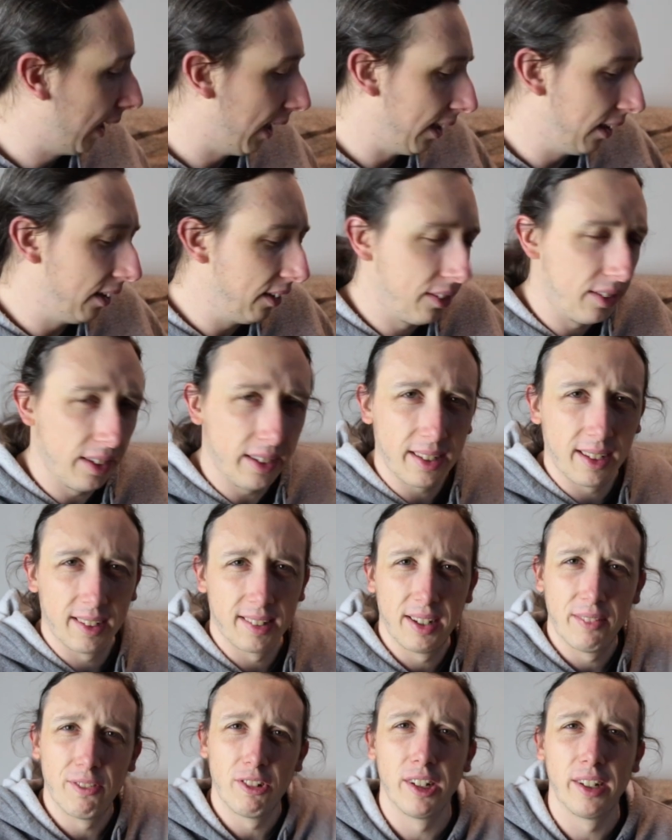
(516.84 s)
And I think
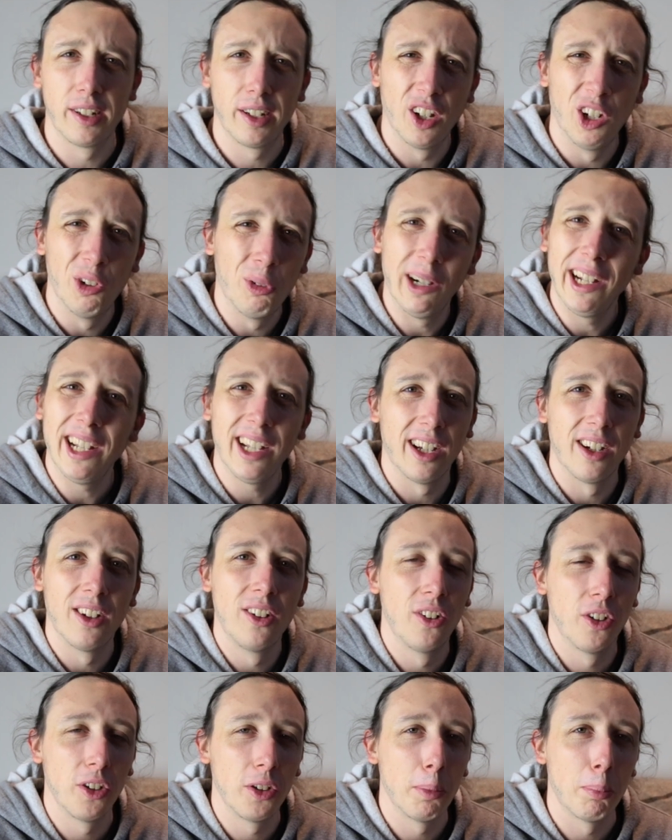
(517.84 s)
that's everything I wear
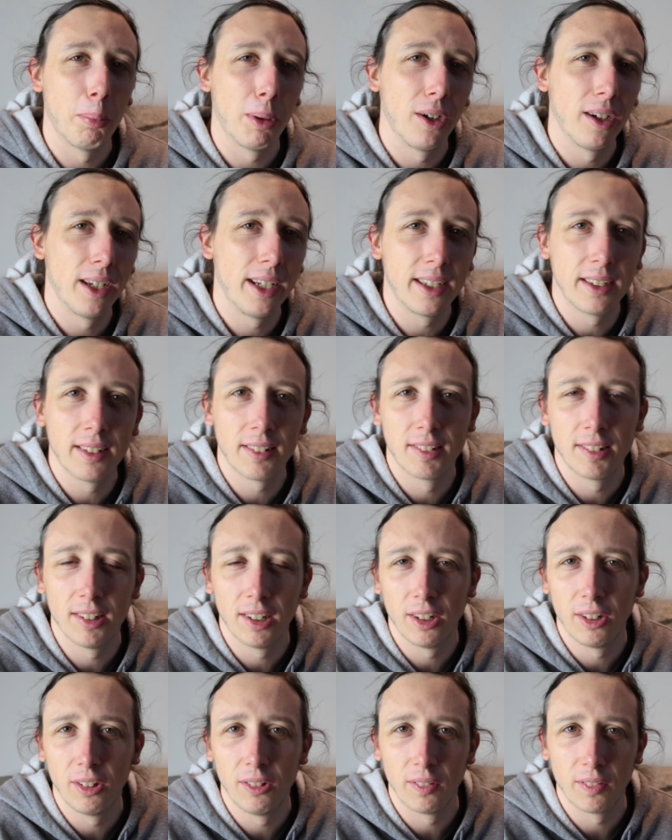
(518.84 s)
on the bike,
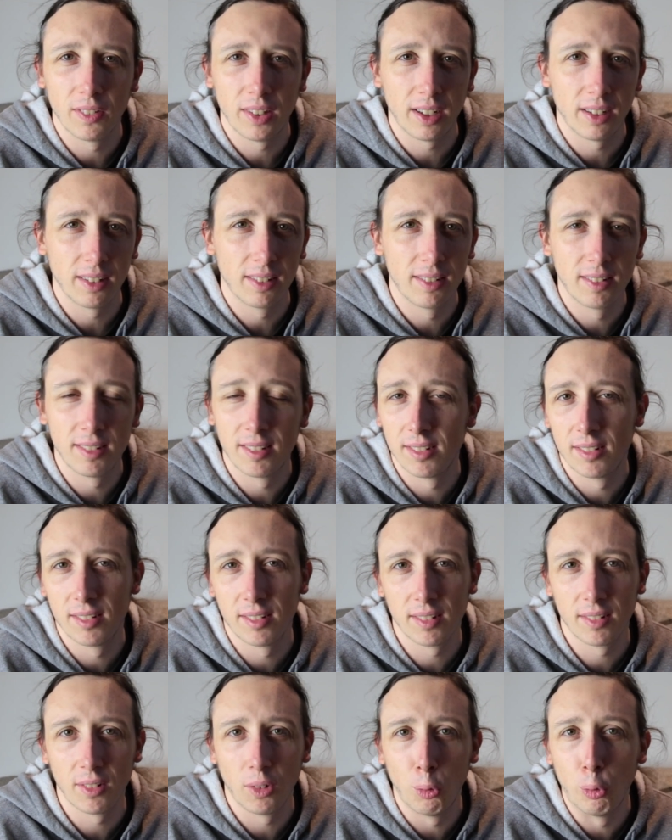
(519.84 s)
so that's
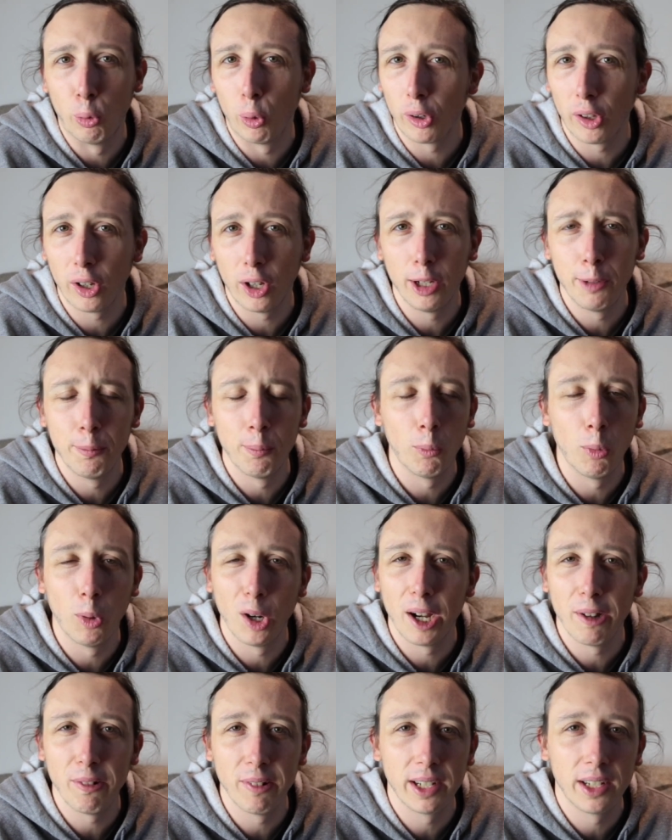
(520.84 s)
what I'm
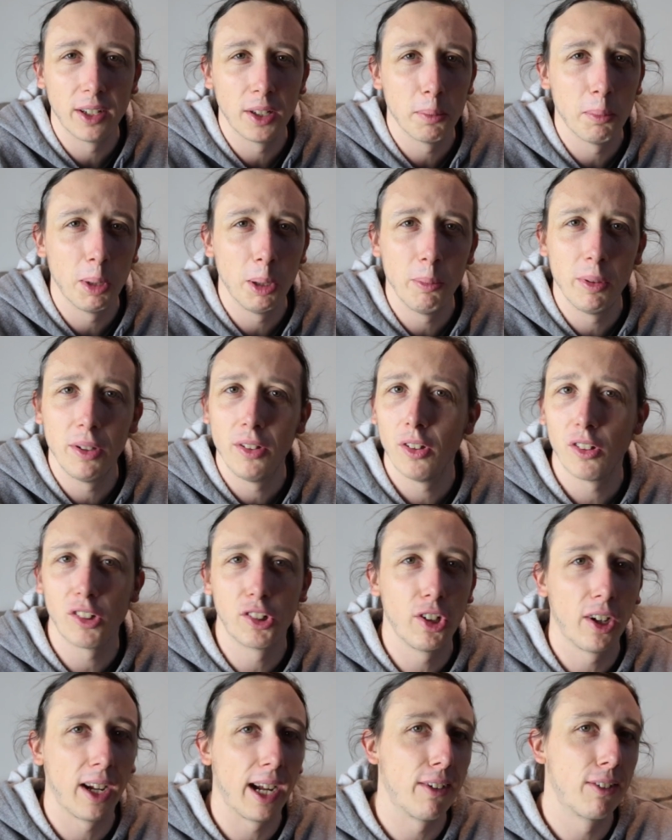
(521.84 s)
wearing at the moment. Not
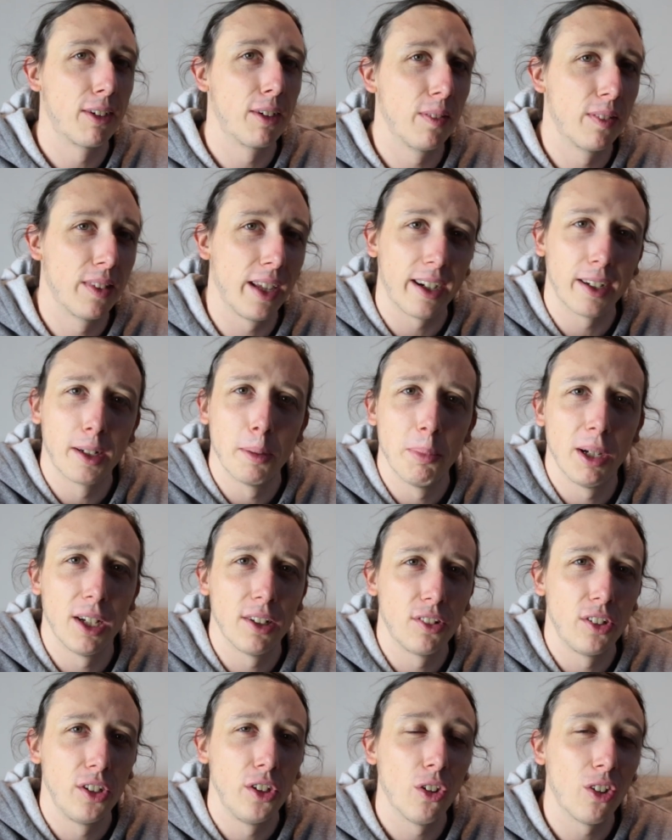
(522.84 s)
sure how that
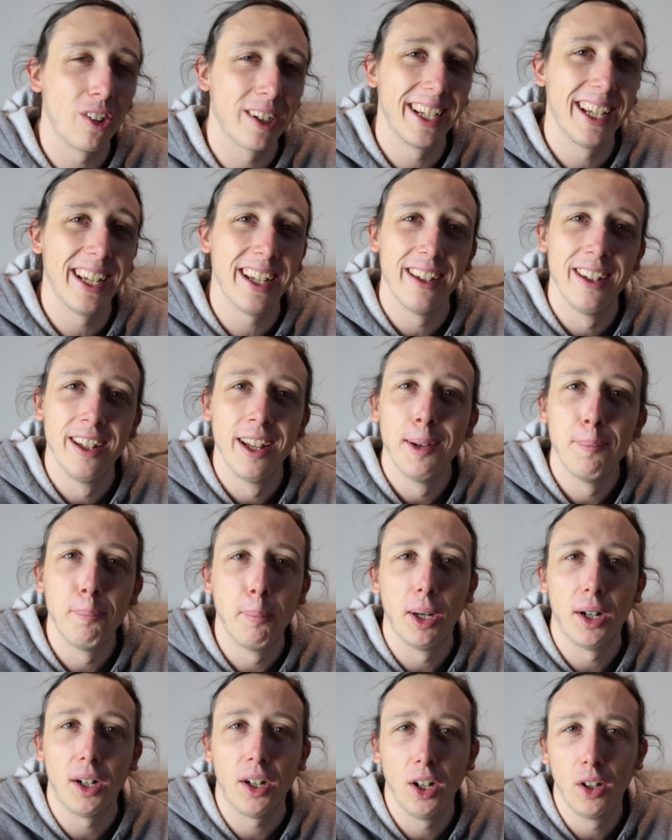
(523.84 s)
compares to your kit,
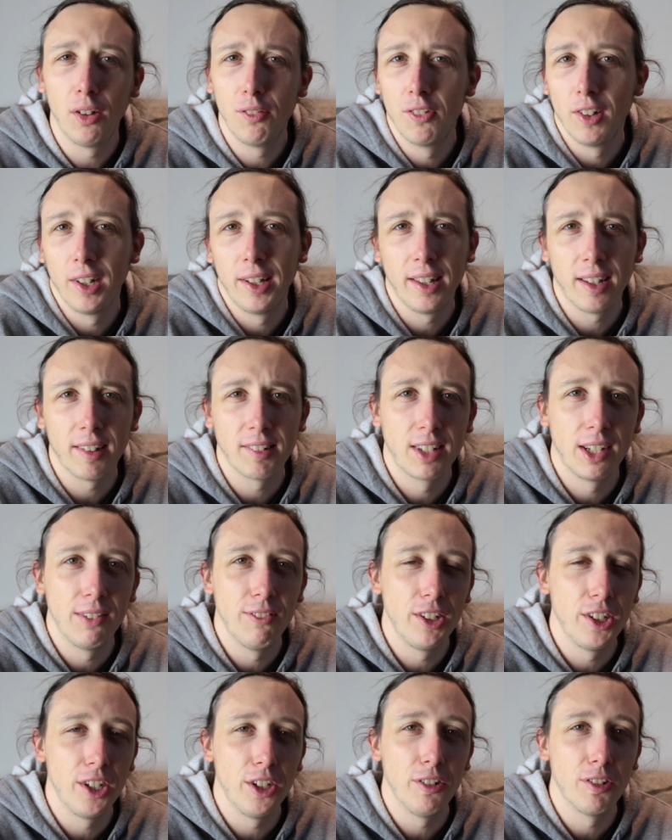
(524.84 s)
but hopefully that's
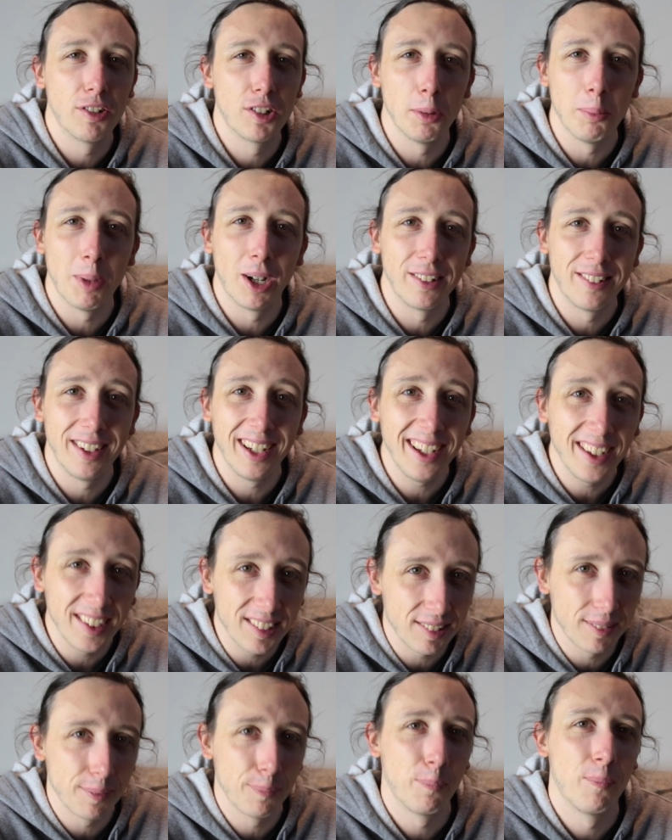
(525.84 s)
given you some
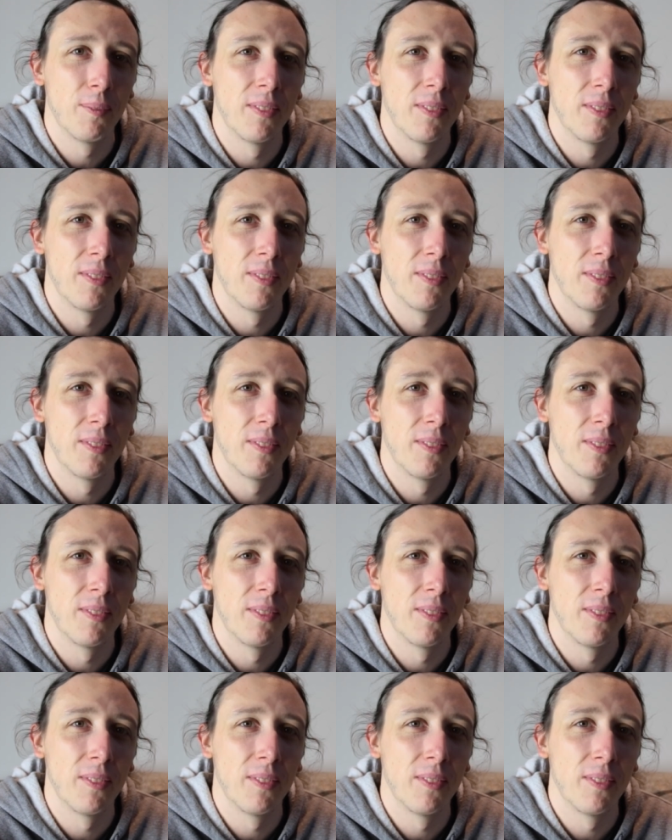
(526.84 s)
ideas.